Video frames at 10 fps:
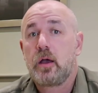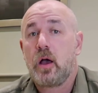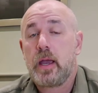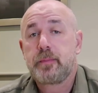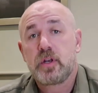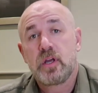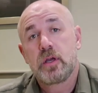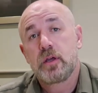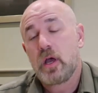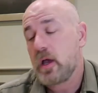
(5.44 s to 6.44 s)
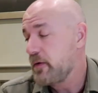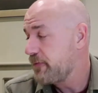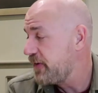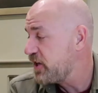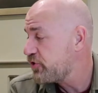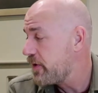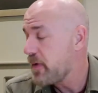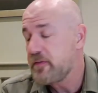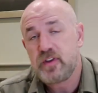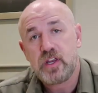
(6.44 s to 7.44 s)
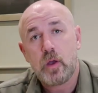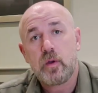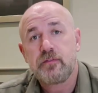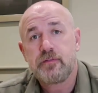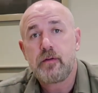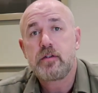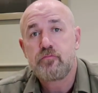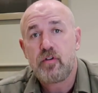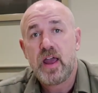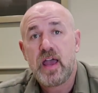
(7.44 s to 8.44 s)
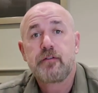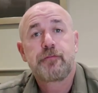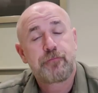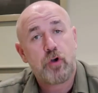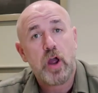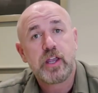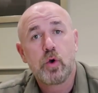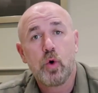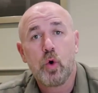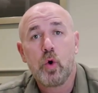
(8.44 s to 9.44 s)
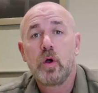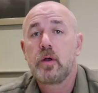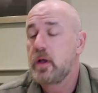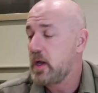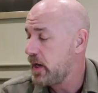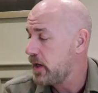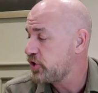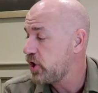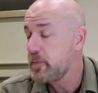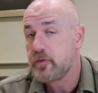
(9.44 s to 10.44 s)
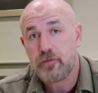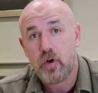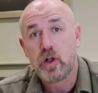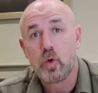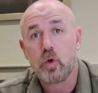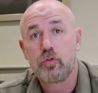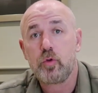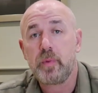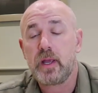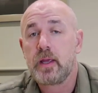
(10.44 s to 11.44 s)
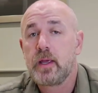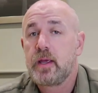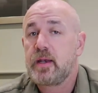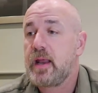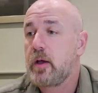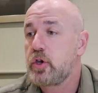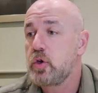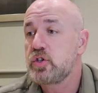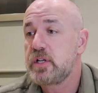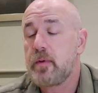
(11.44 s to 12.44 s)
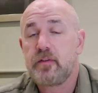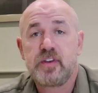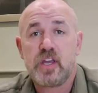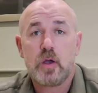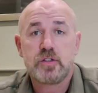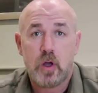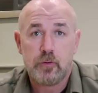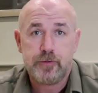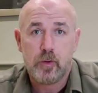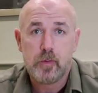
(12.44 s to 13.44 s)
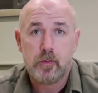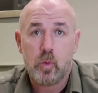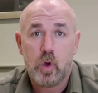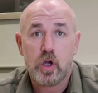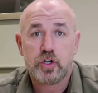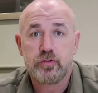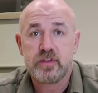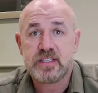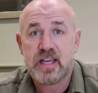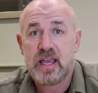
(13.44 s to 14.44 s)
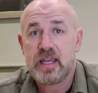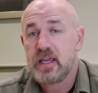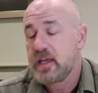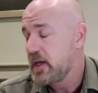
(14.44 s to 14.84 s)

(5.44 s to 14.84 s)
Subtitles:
I am going to feature in my video a very rare Freikorps, German Freikorps grouping. Now usually my videos I'll film them at work during the day.